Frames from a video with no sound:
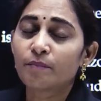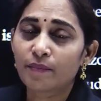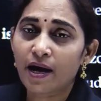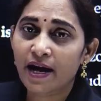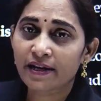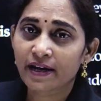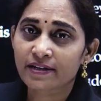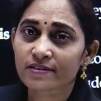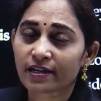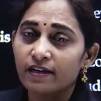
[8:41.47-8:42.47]
man
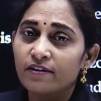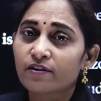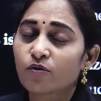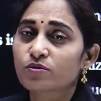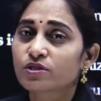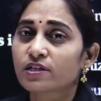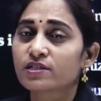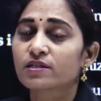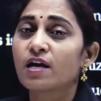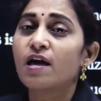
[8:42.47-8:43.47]
and secondary host
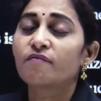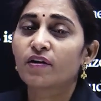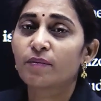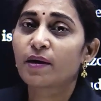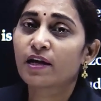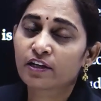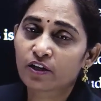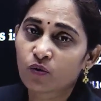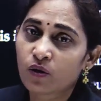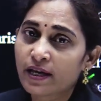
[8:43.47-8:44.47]
is female
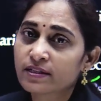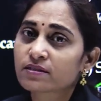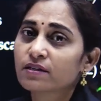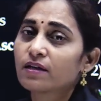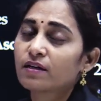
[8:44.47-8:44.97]
culex